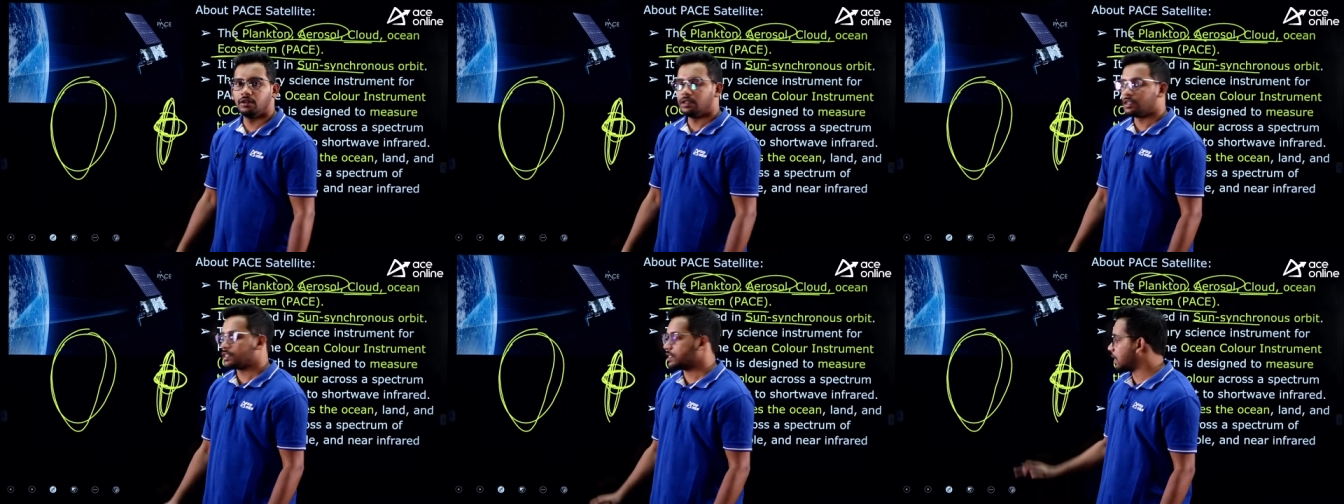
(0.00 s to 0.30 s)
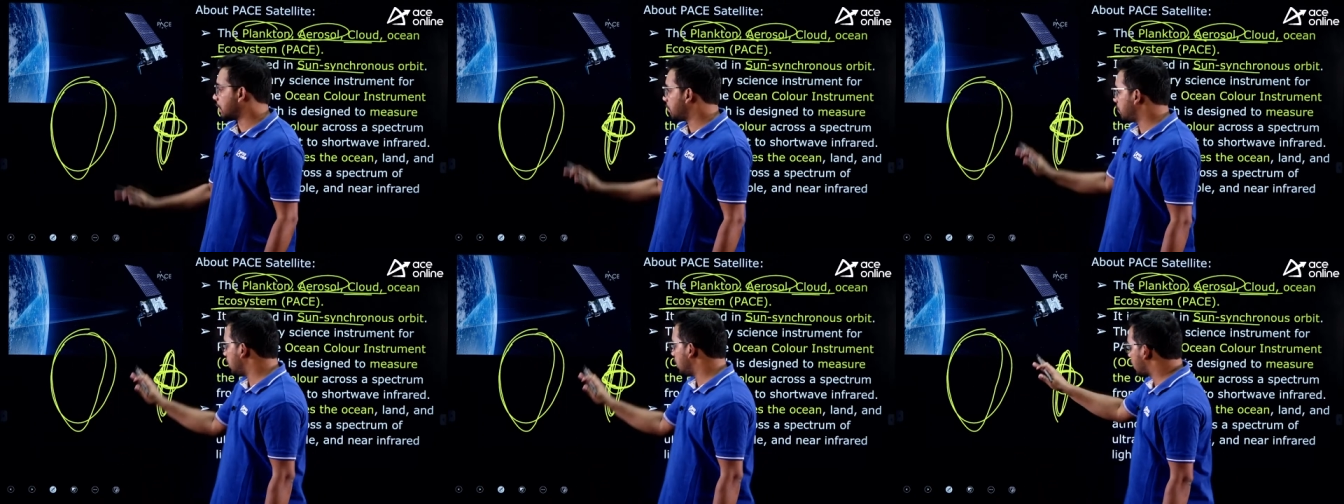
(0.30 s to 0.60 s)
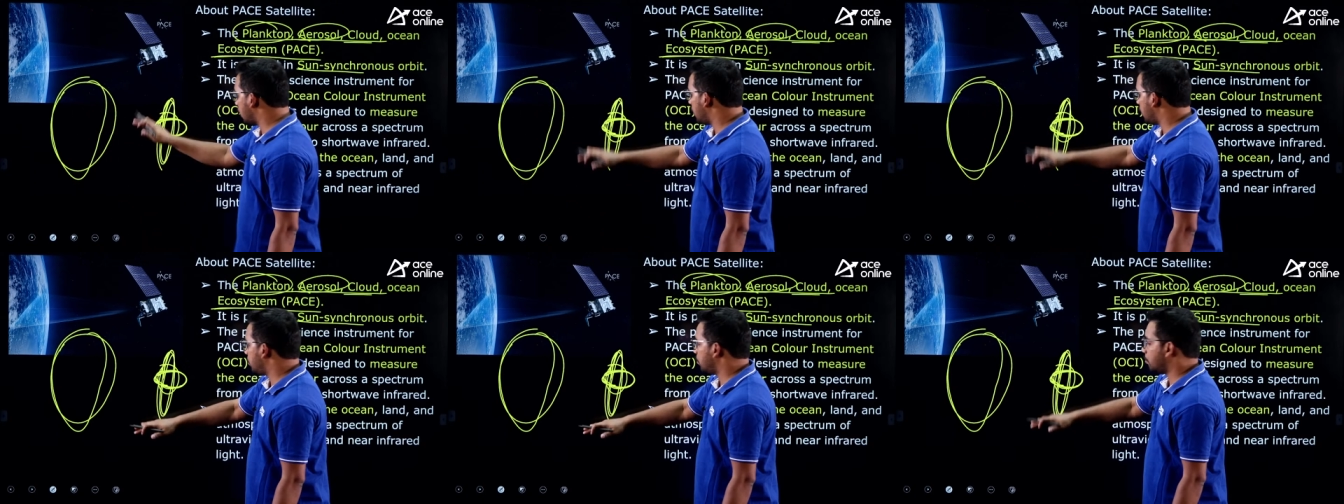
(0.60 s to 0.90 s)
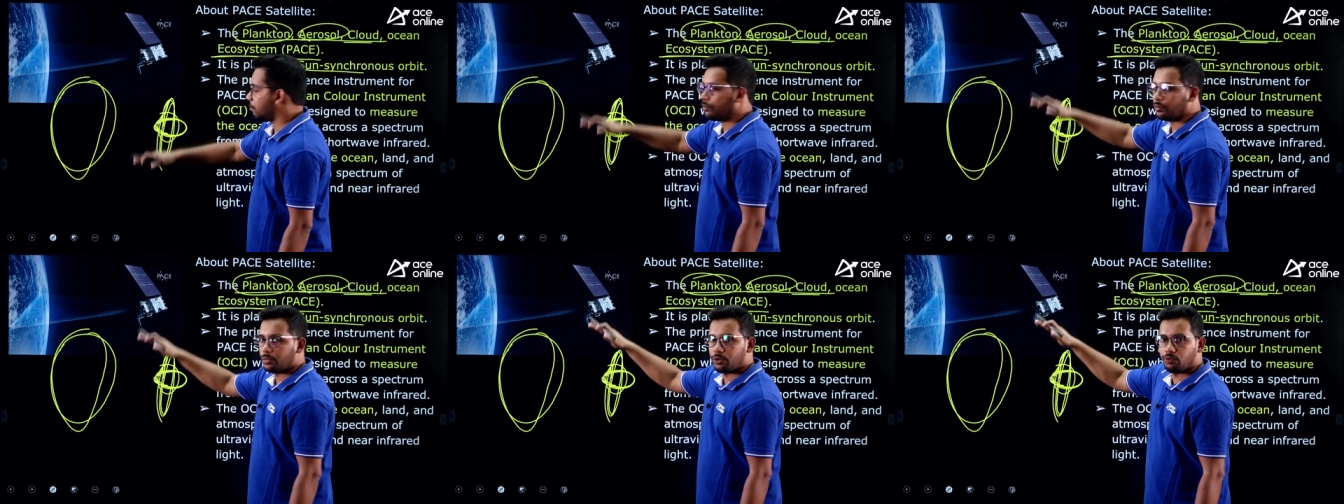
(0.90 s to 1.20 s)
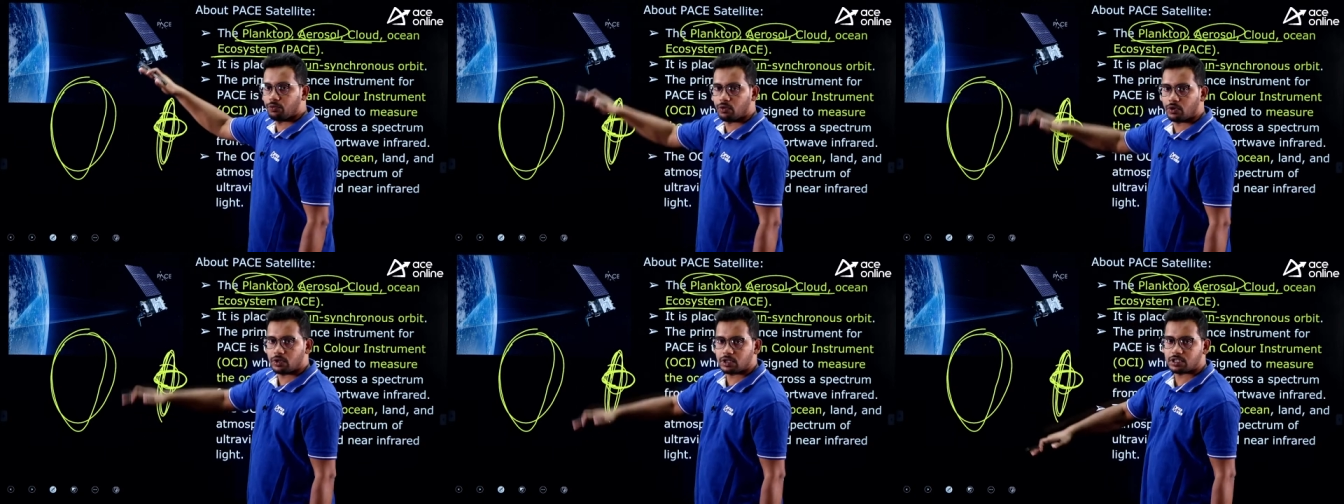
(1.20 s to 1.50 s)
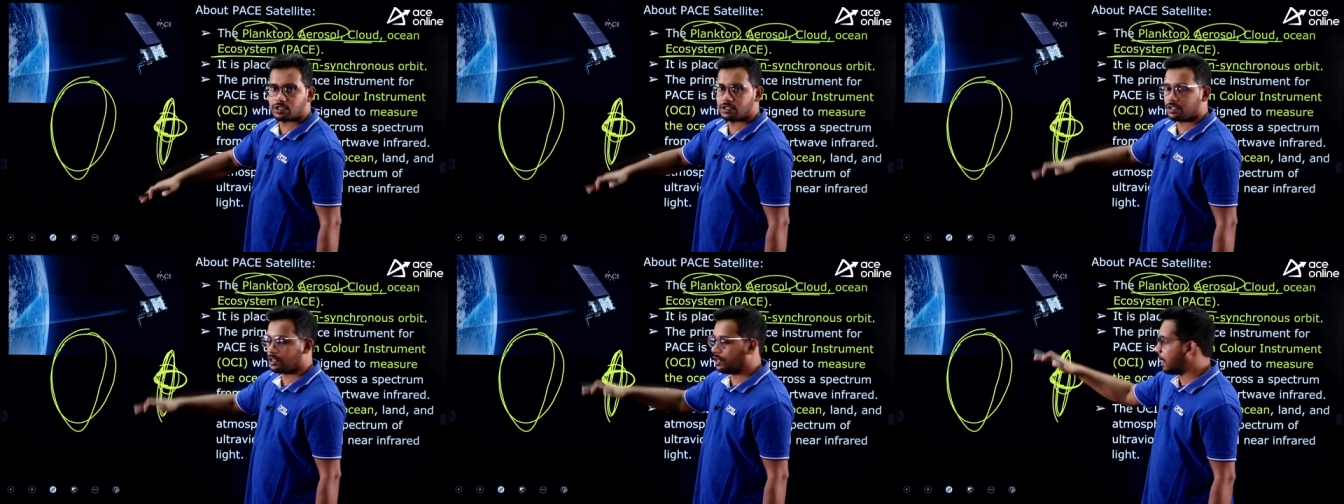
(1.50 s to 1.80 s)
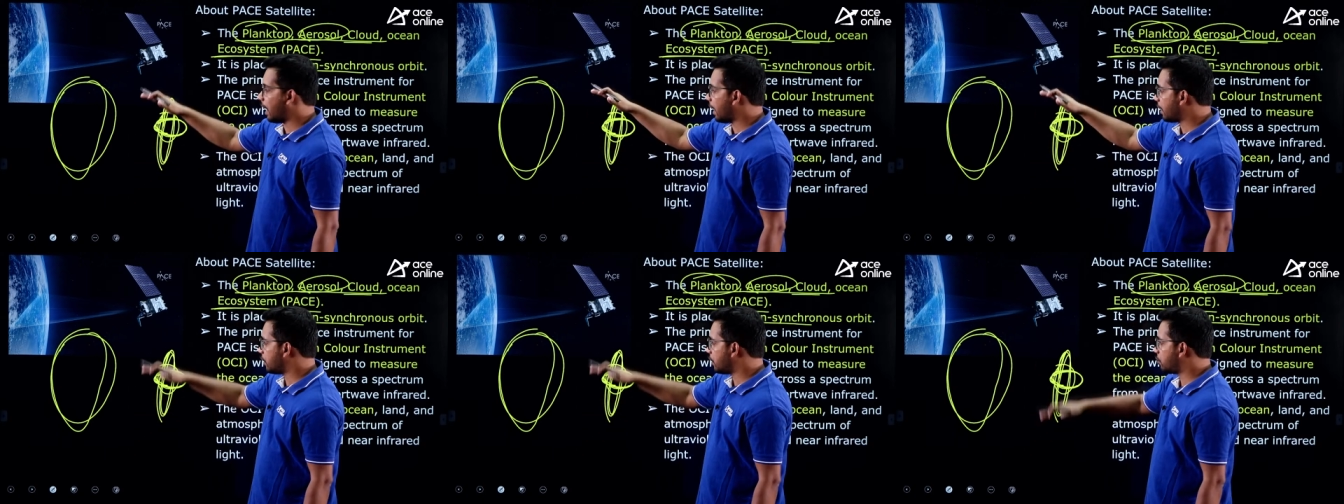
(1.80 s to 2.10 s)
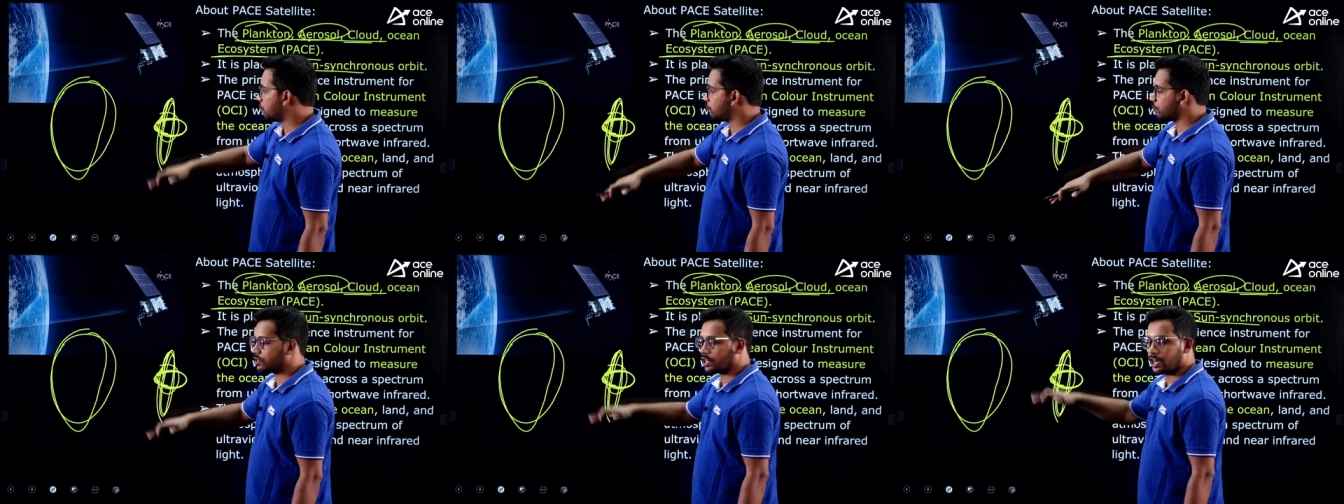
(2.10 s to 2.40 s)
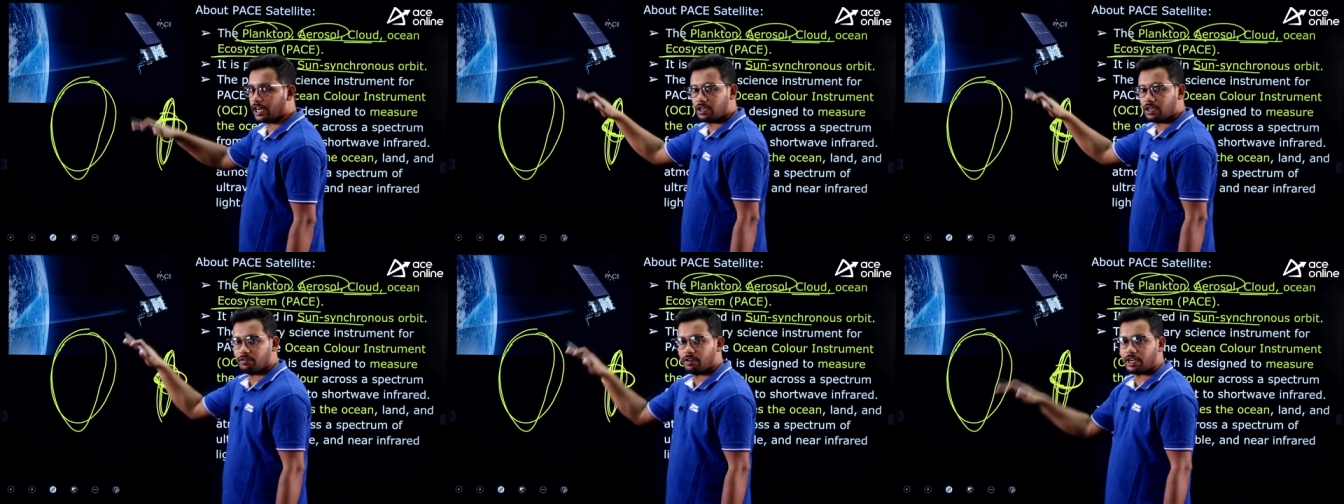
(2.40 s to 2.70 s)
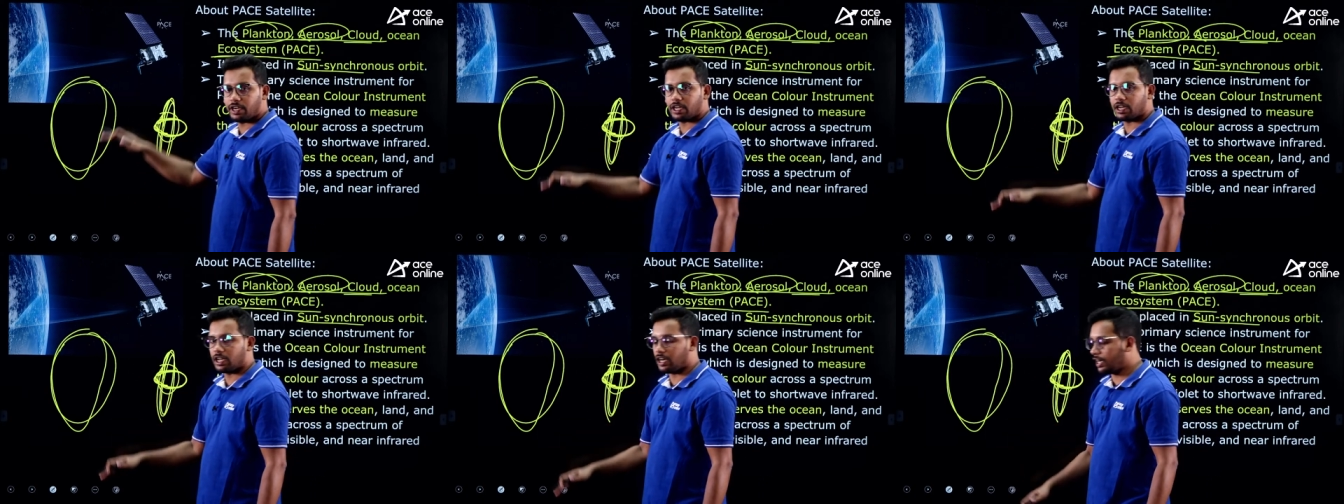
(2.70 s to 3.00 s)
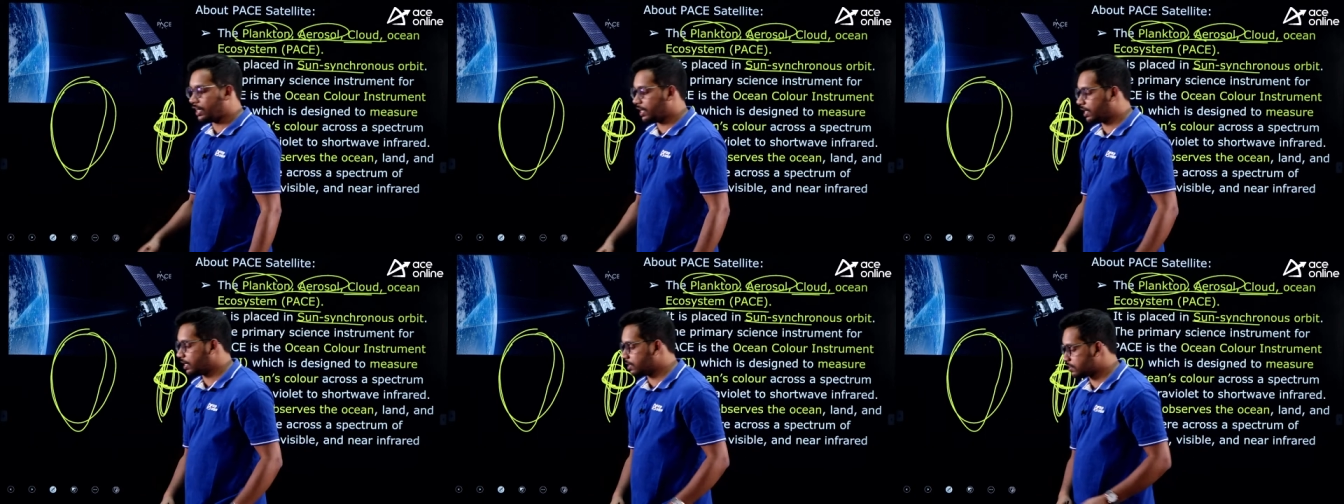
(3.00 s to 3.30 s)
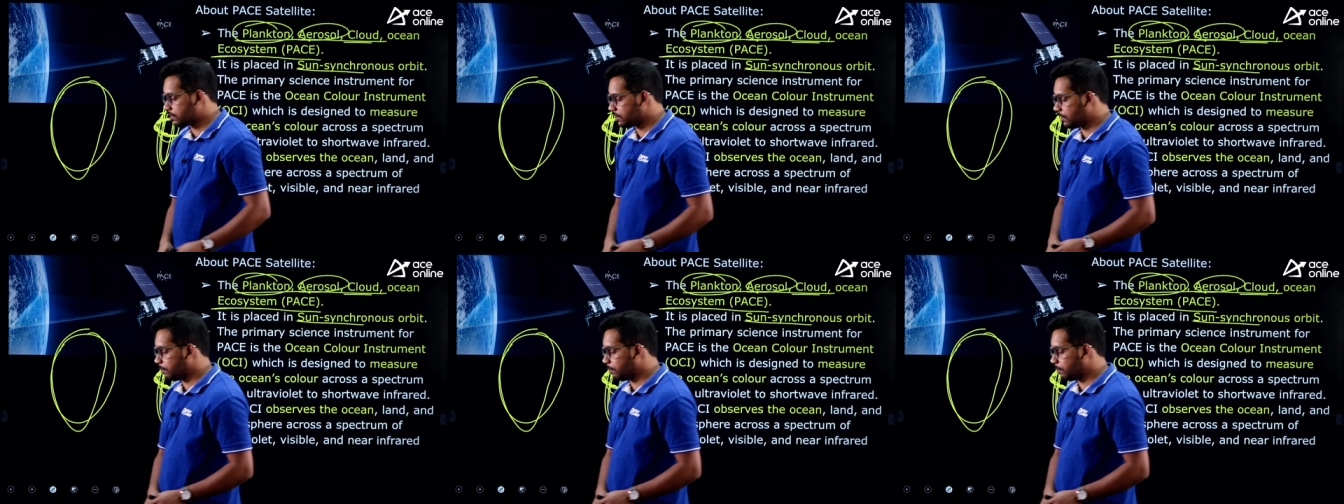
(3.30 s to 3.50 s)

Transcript: sun will come towards latitudes right vertically it is